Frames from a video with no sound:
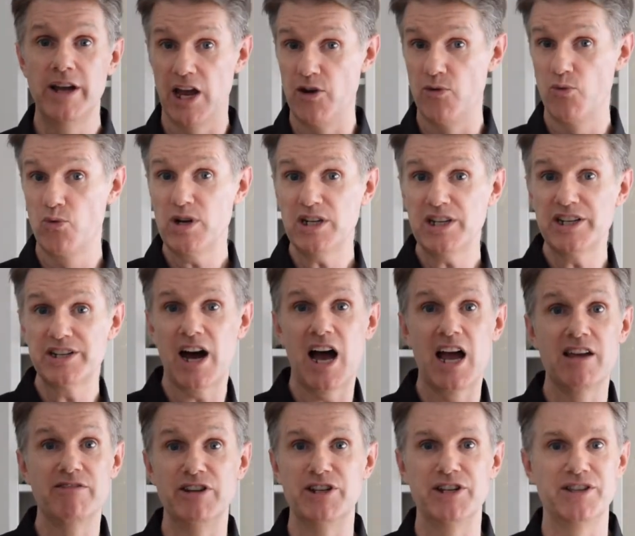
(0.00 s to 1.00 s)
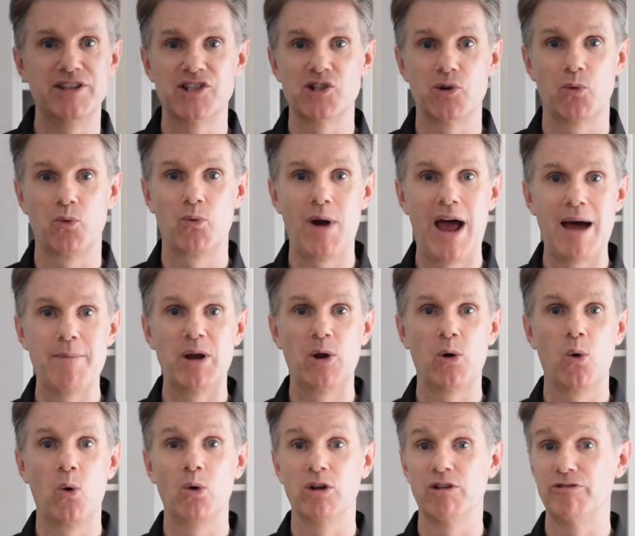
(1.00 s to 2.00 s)
and really dive into this rabbit
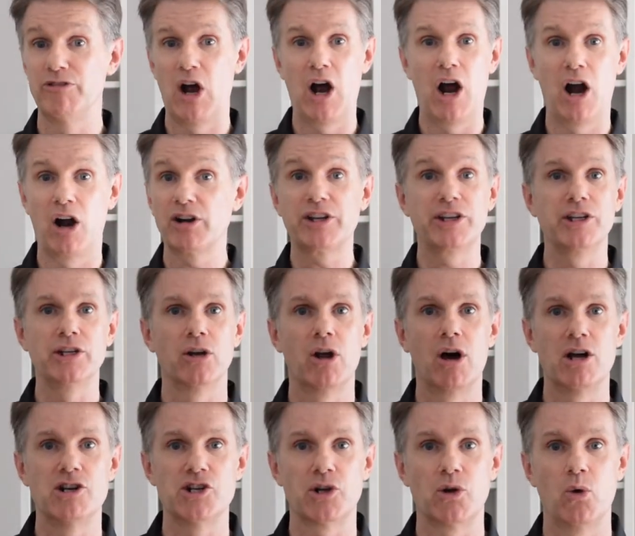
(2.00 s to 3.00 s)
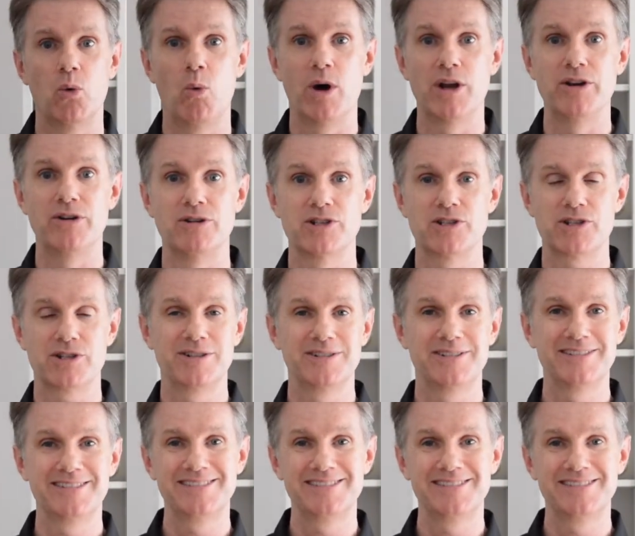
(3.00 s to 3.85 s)
hole of archaeological wonders.